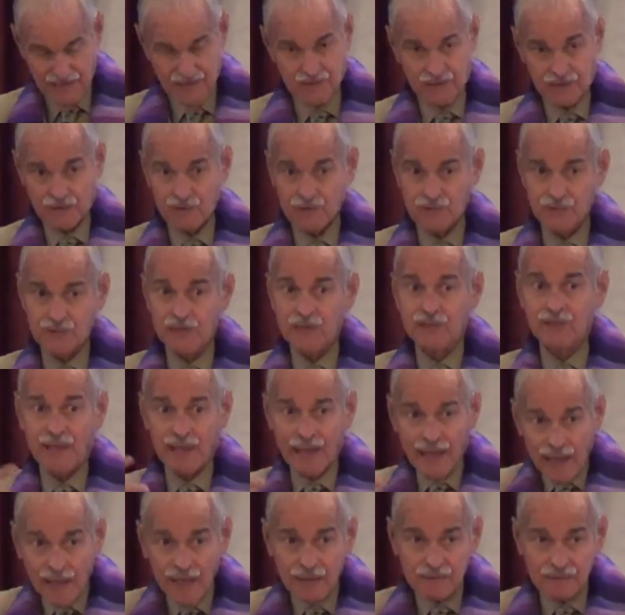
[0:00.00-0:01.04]
still see
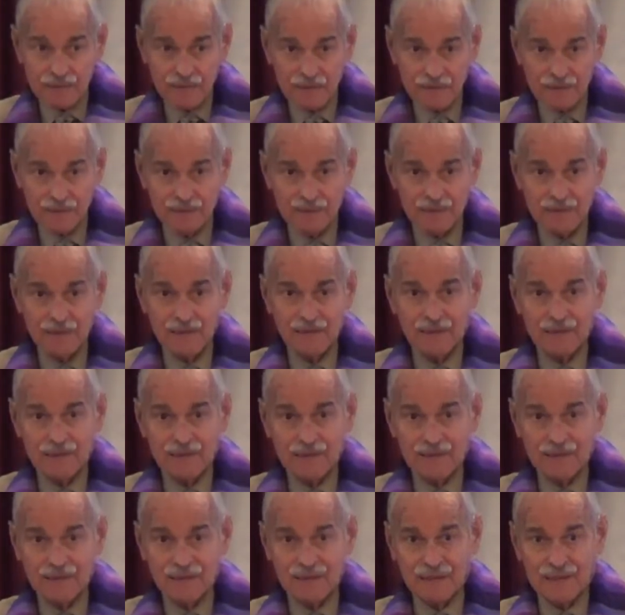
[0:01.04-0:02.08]
that.
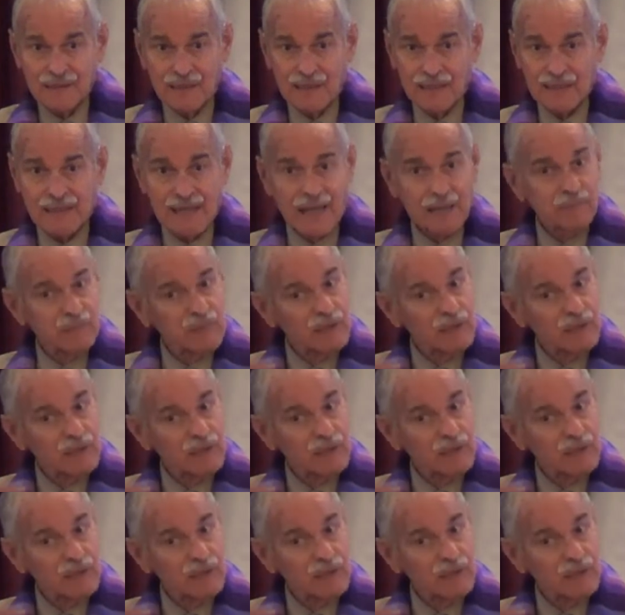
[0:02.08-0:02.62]
And I